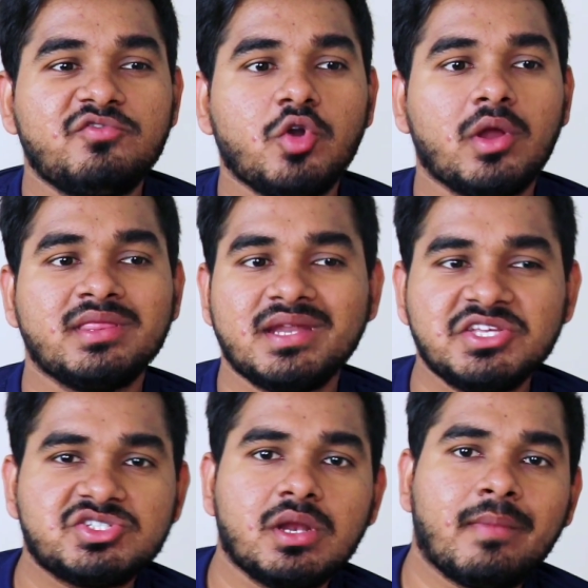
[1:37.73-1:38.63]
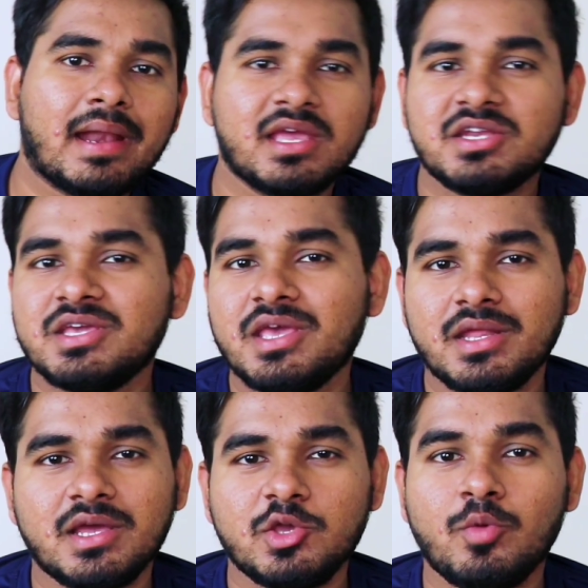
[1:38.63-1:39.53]
if you are in the digital marketing
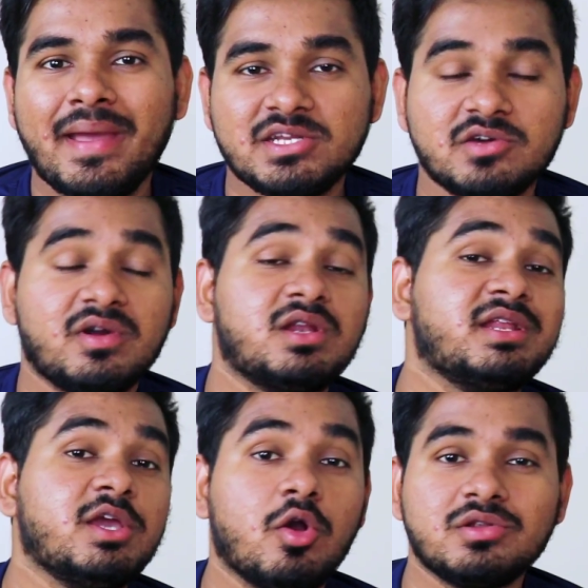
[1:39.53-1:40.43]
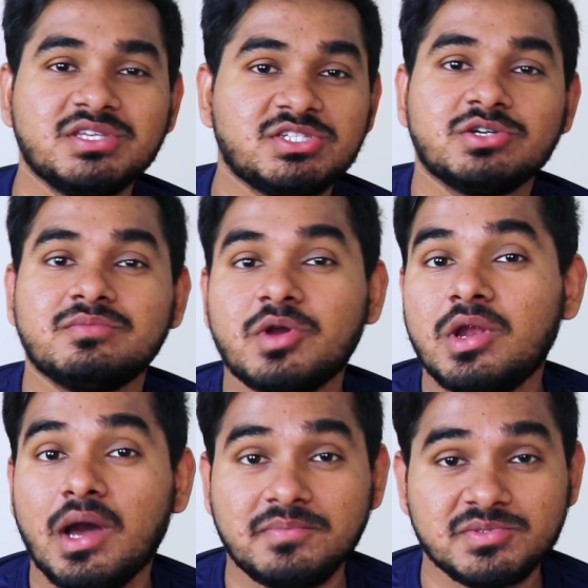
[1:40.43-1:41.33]
area you might have already heard this term called
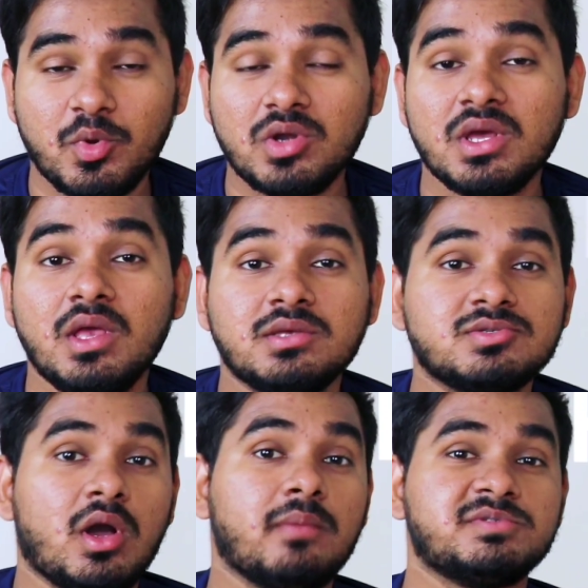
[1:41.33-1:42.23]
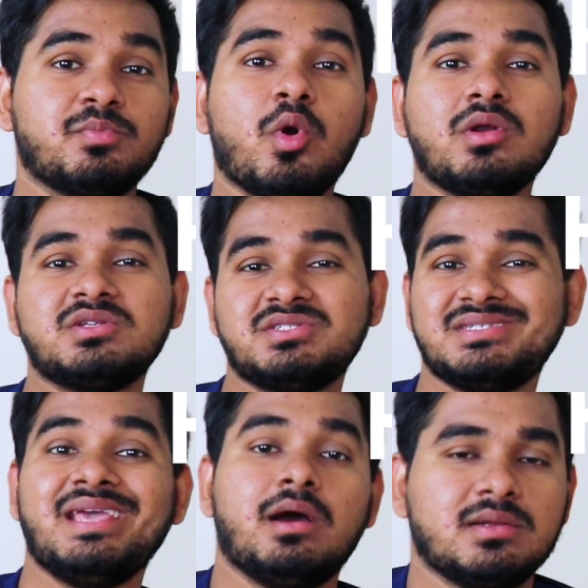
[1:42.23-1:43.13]
hubspot so hubspot
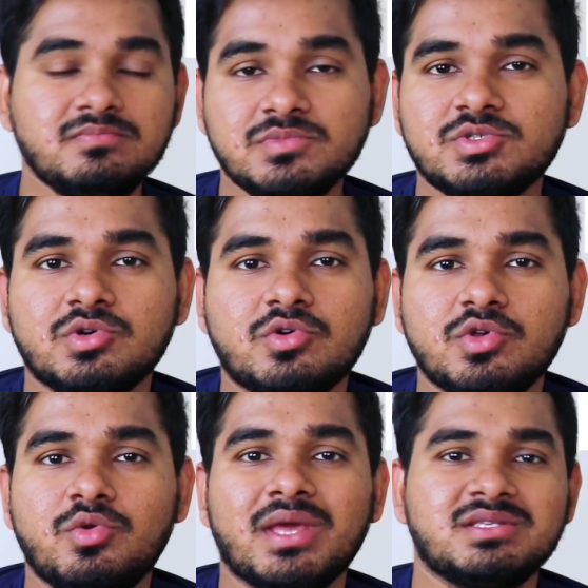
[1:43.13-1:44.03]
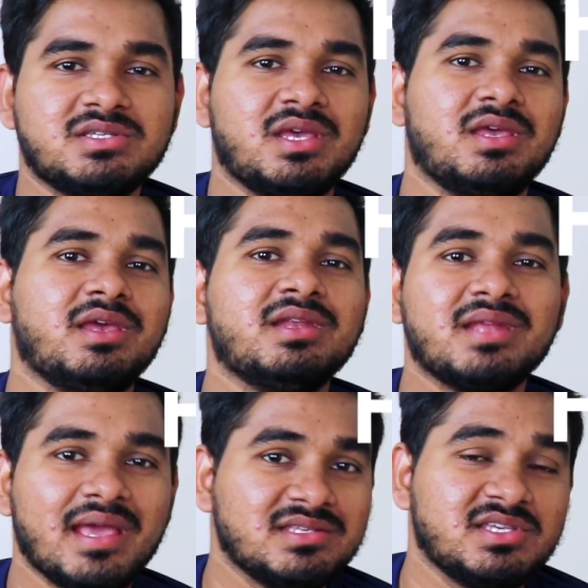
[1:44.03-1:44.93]
crm so you can say it
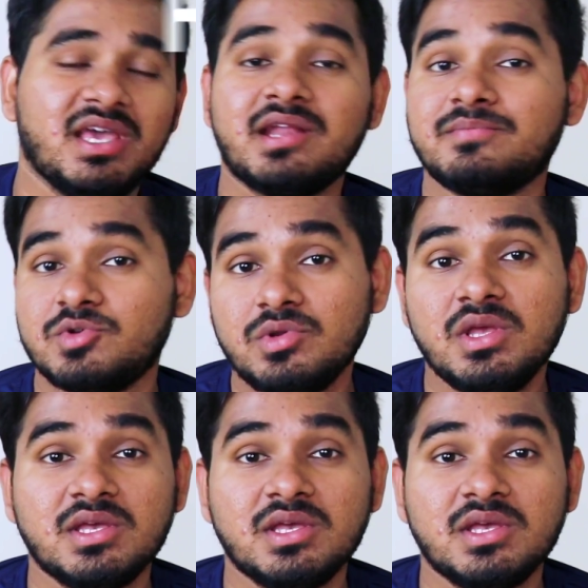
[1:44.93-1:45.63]
a crm tool